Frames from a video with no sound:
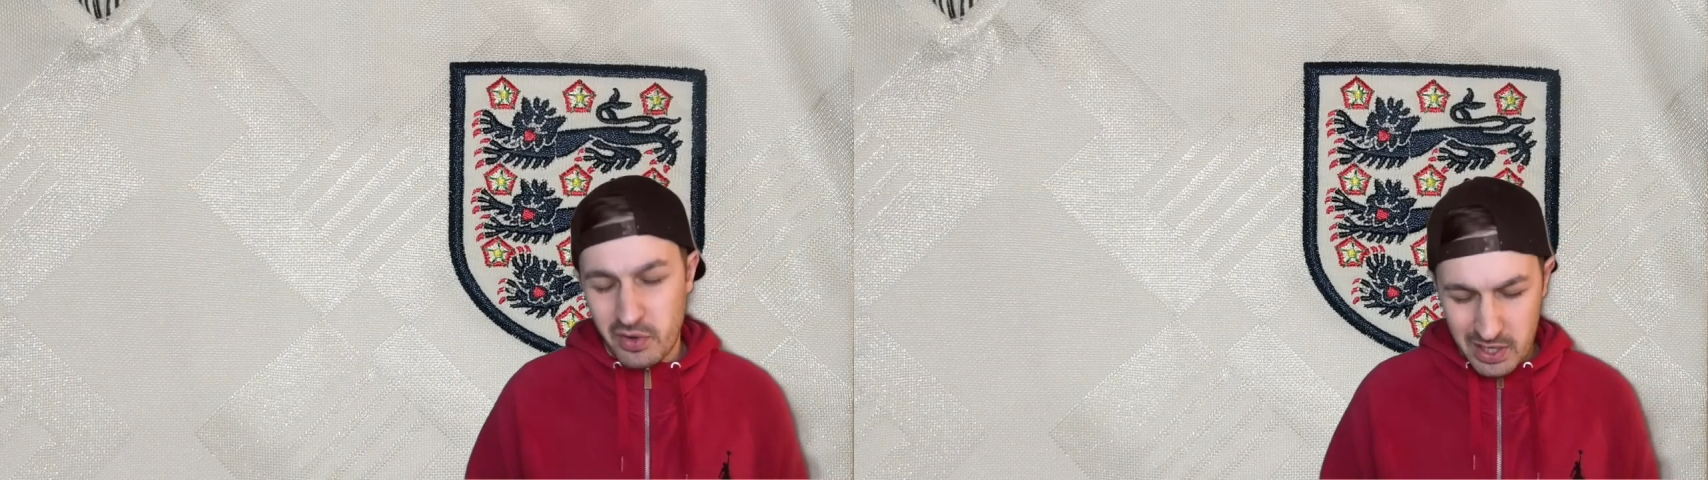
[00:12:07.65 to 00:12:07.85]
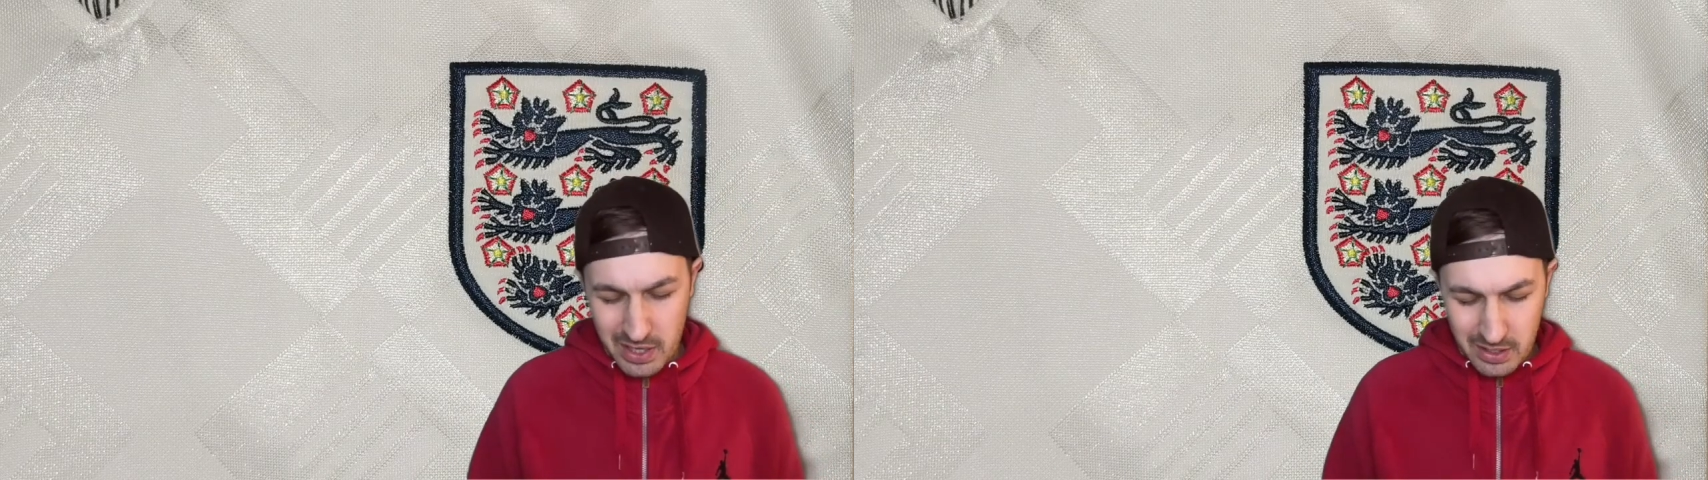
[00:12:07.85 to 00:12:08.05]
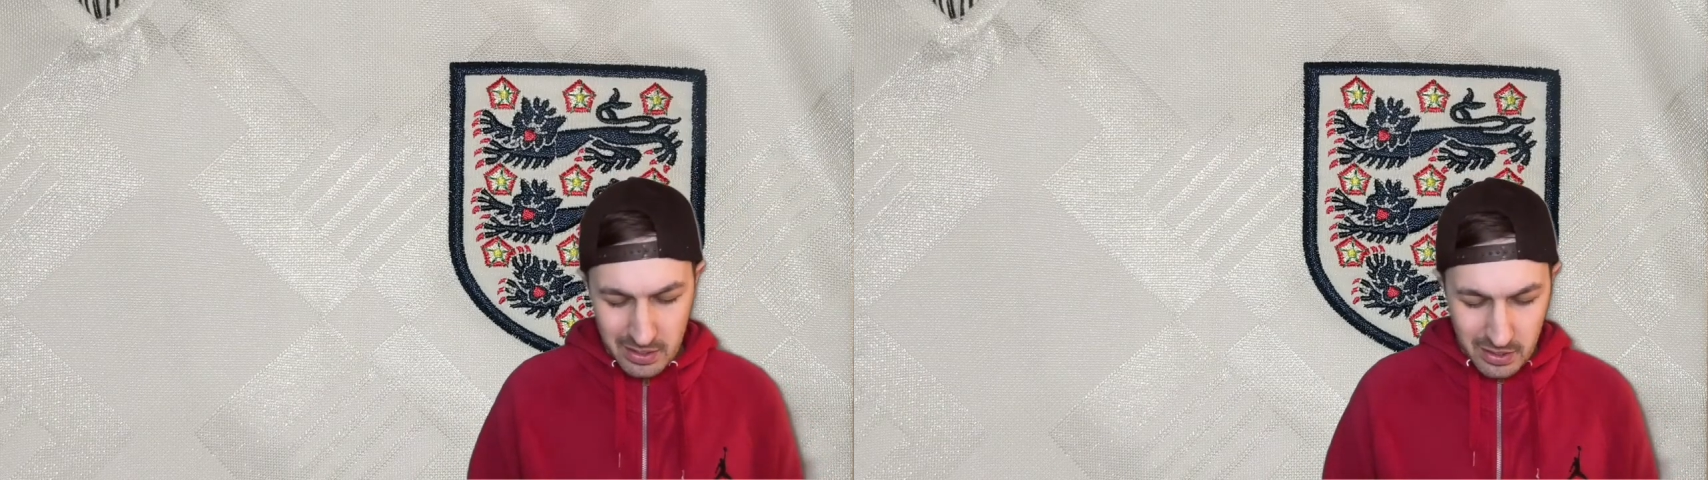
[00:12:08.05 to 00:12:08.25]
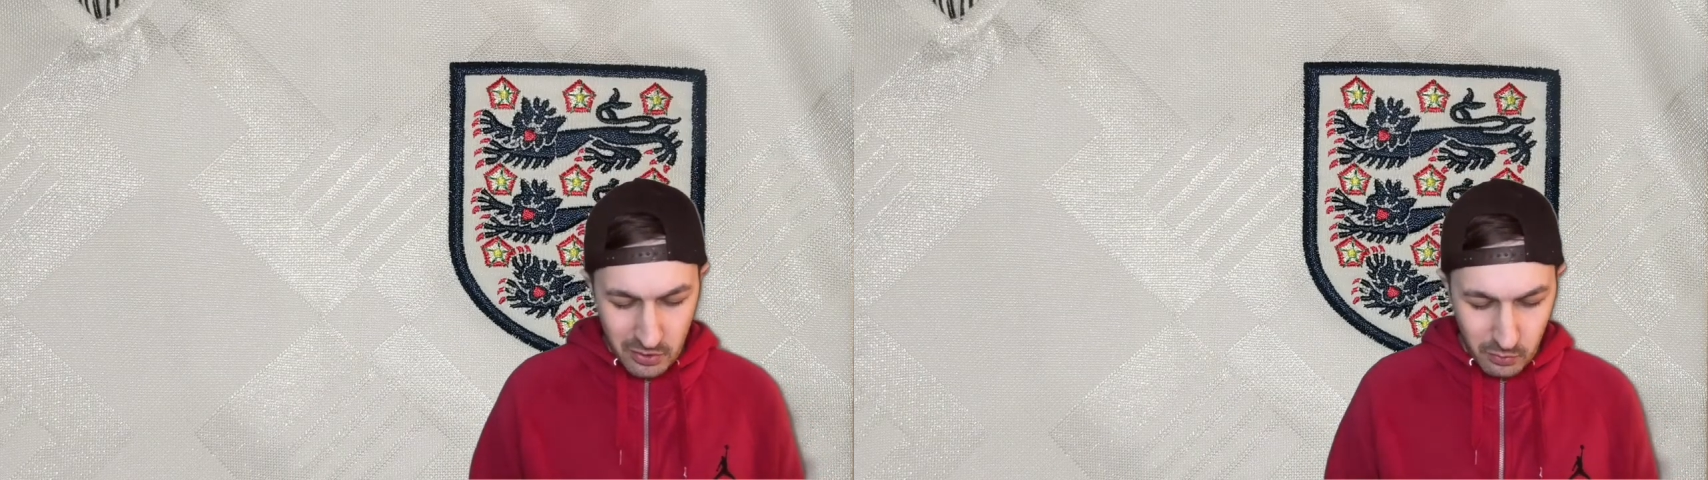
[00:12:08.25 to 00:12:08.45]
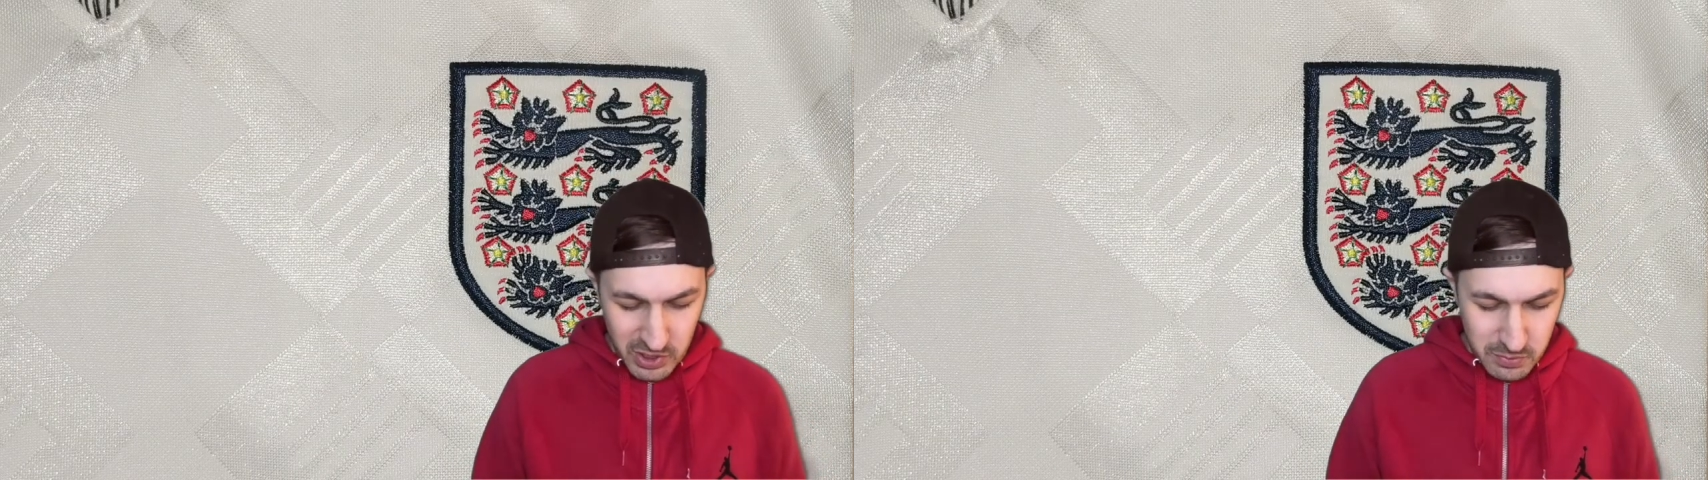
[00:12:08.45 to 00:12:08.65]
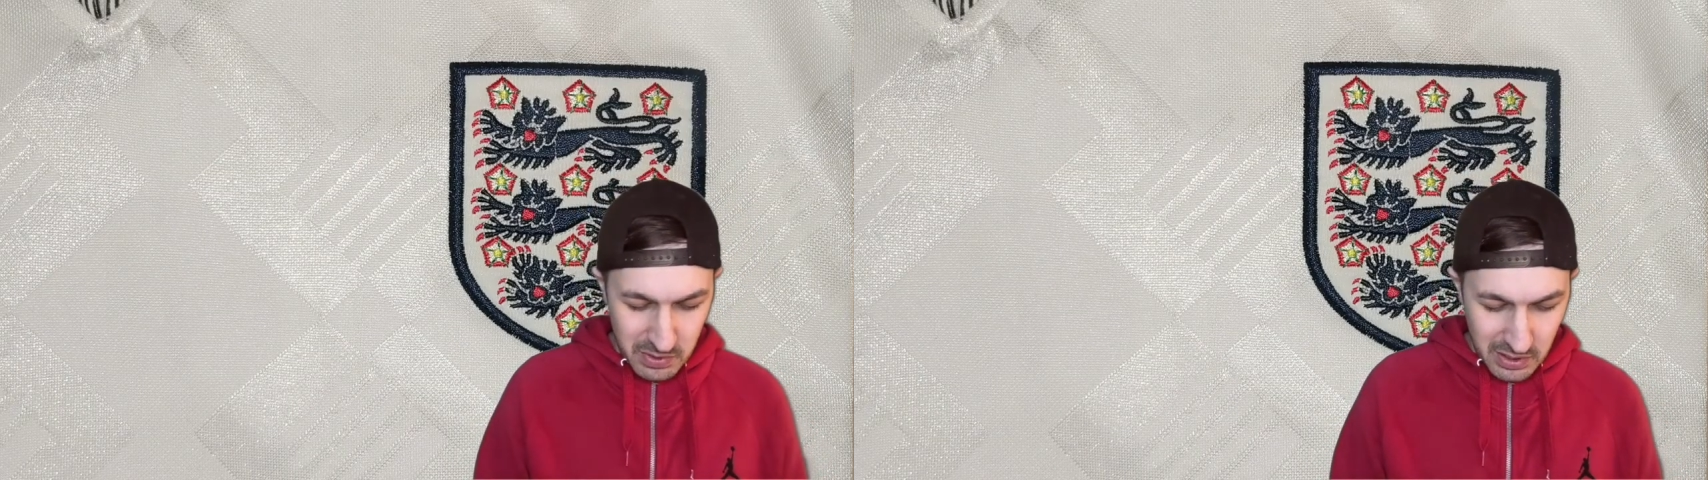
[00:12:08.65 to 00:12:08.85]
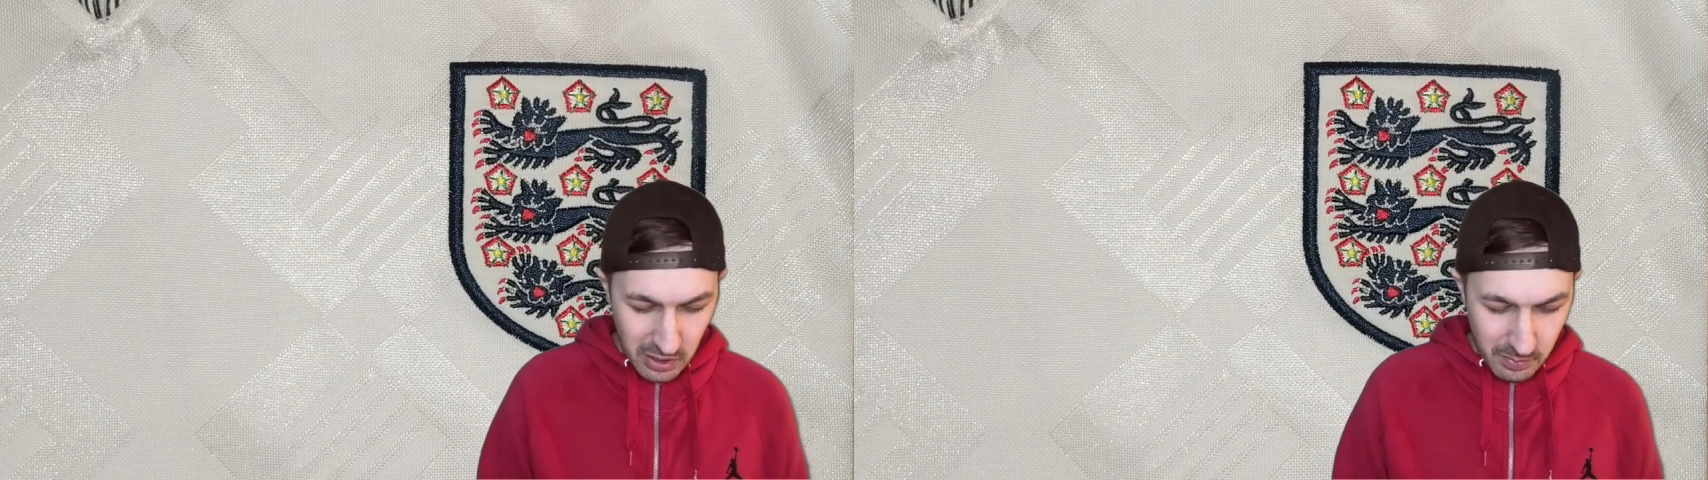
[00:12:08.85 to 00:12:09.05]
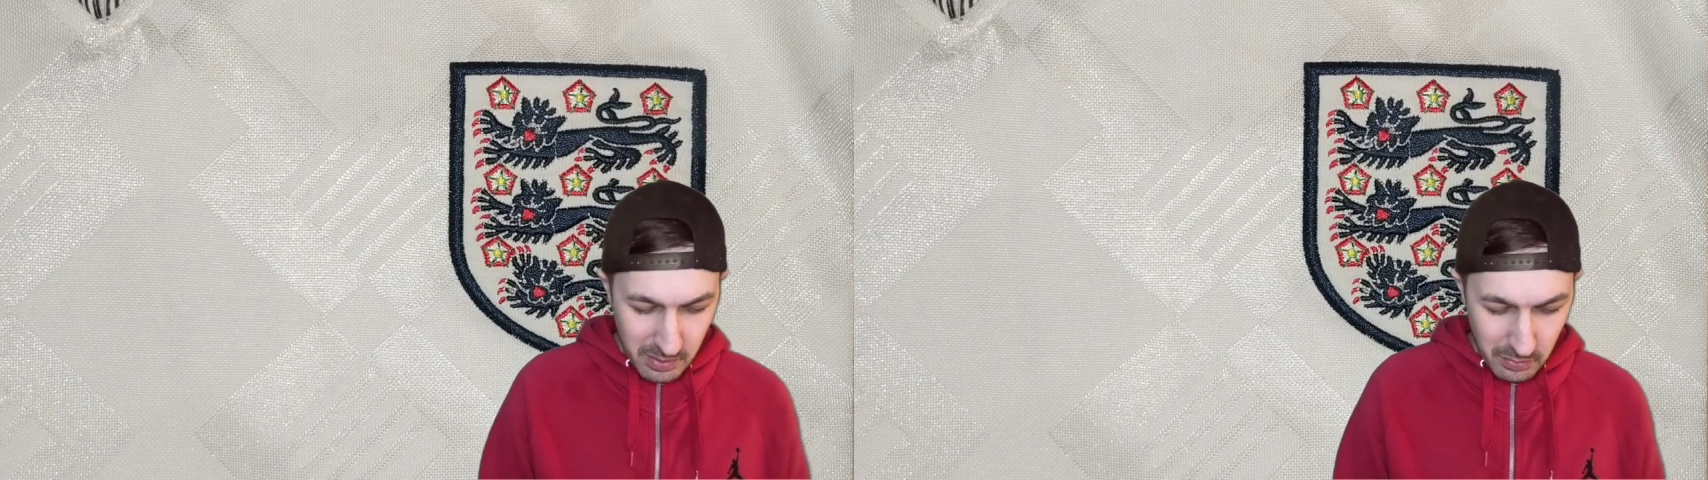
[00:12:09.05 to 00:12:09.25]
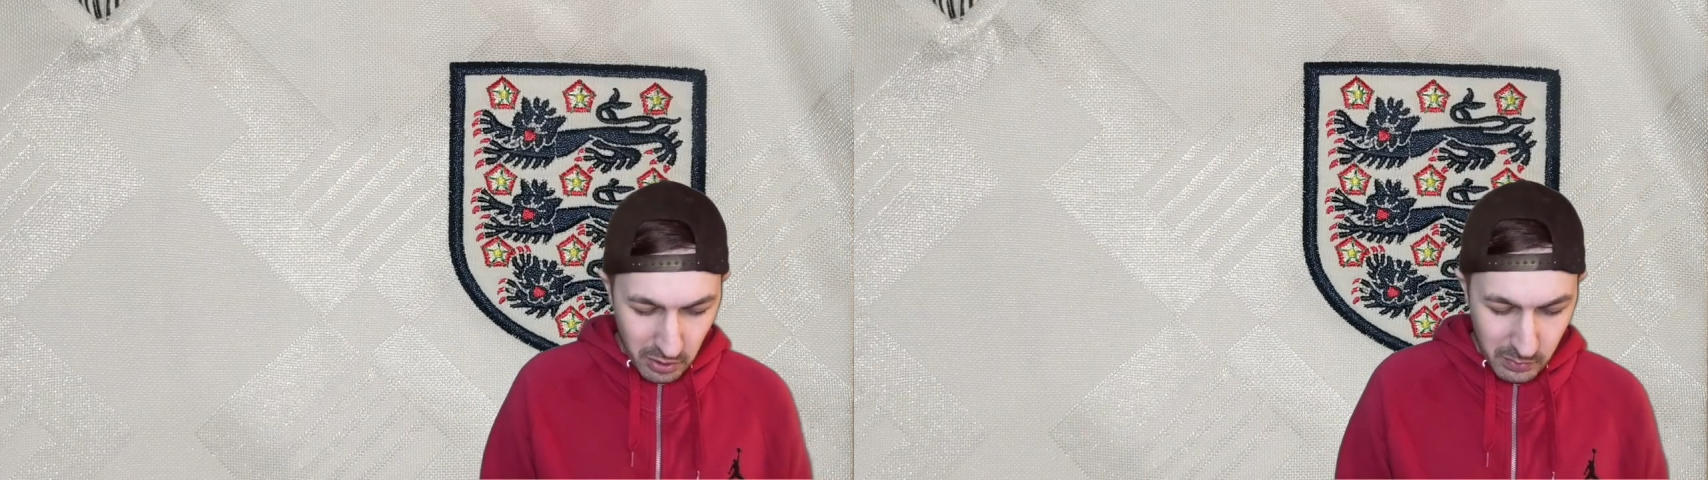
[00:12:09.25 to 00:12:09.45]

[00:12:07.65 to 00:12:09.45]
innit? Wish me a little bit more.